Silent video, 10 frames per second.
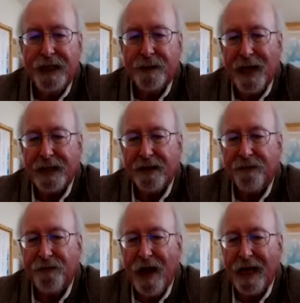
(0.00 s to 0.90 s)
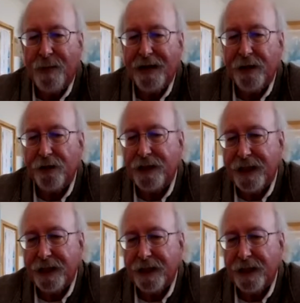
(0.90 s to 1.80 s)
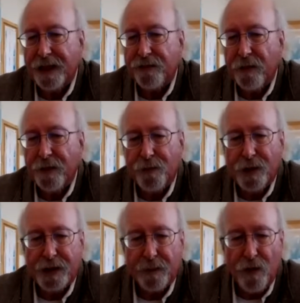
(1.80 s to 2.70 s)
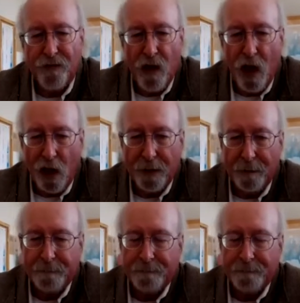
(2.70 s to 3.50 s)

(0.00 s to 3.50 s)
specified by their distance from the principal fault.